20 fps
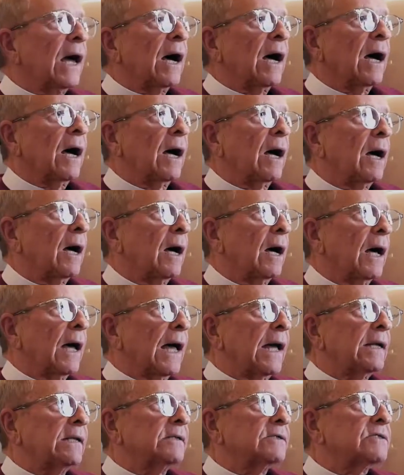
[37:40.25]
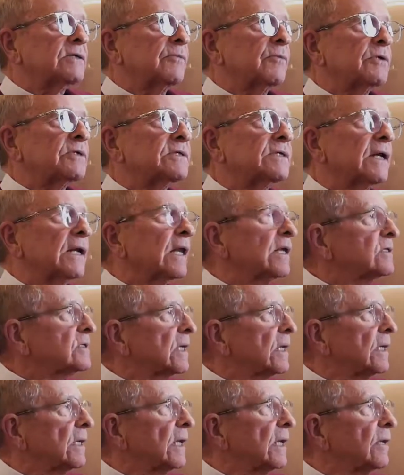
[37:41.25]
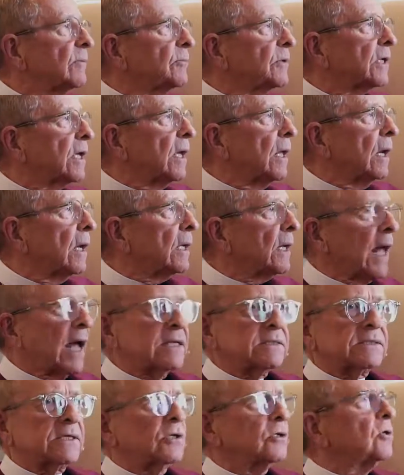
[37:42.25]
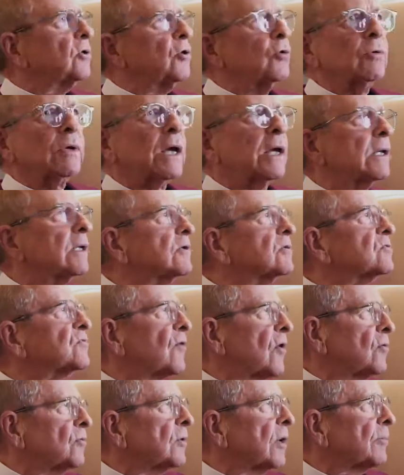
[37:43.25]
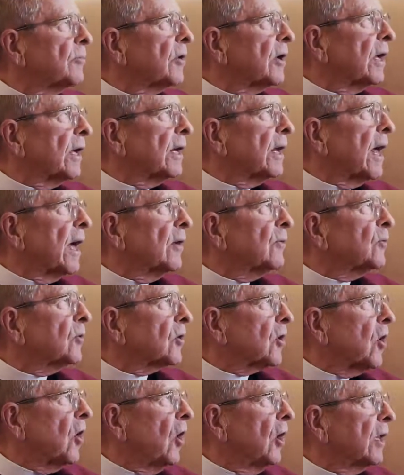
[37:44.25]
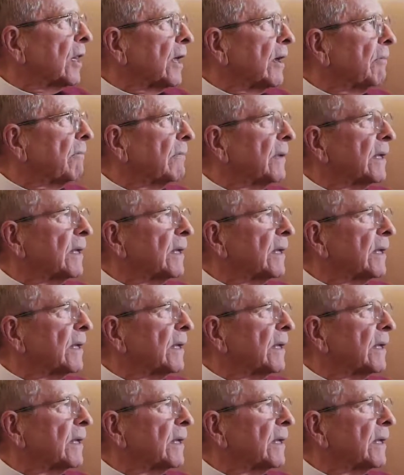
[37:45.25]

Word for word: Uh, and someone said, let's get Ian McKellen. I said, you get his phone number and I will call him.